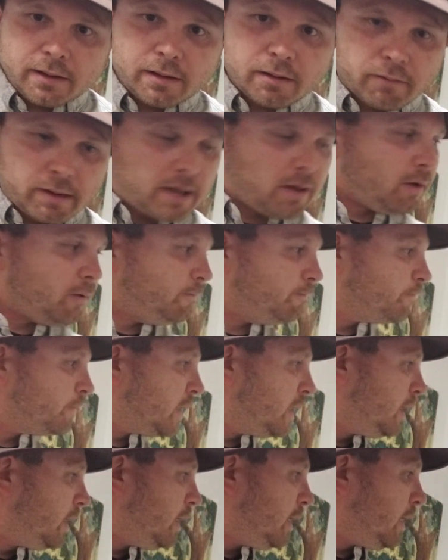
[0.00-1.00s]
Well,
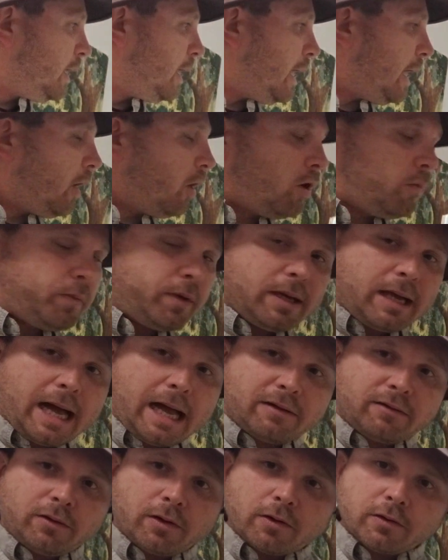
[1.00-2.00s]
I hope you
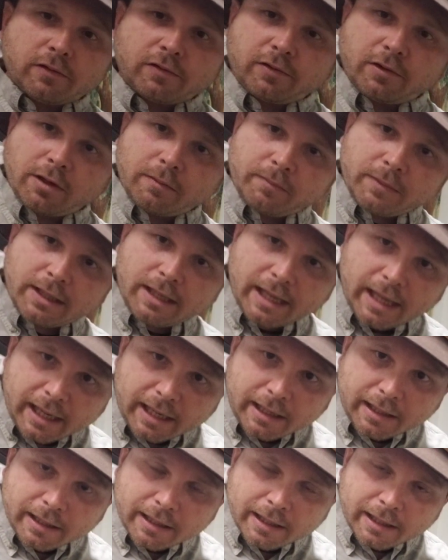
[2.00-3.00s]
guys learned something
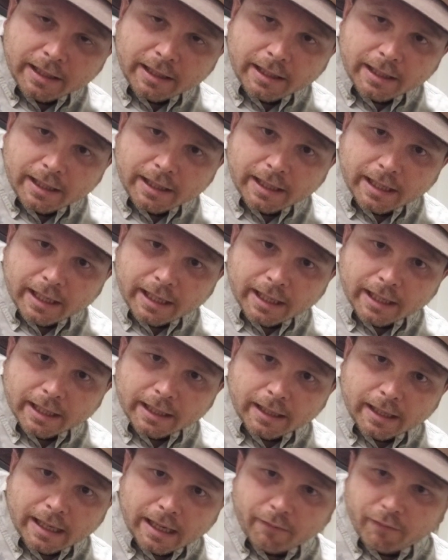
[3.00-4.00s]
today,
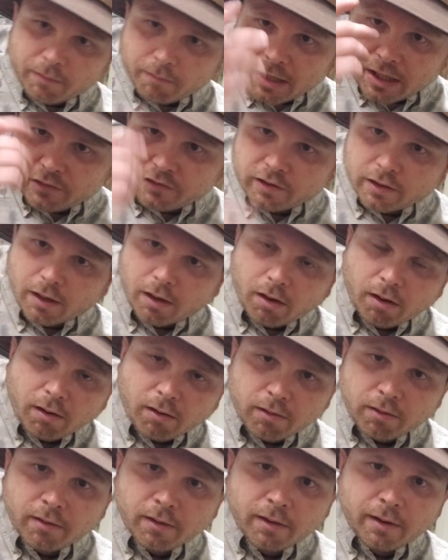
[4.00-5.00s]
and we miss
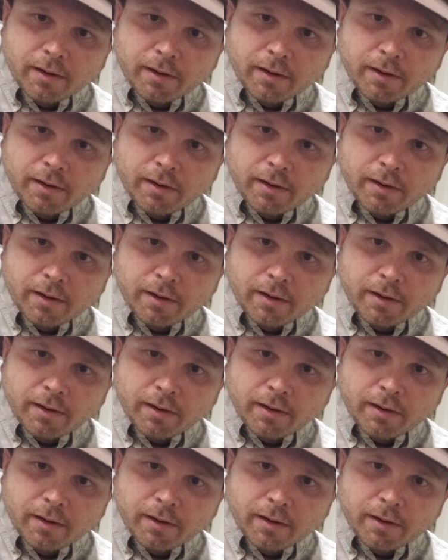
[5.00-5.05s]
y'all.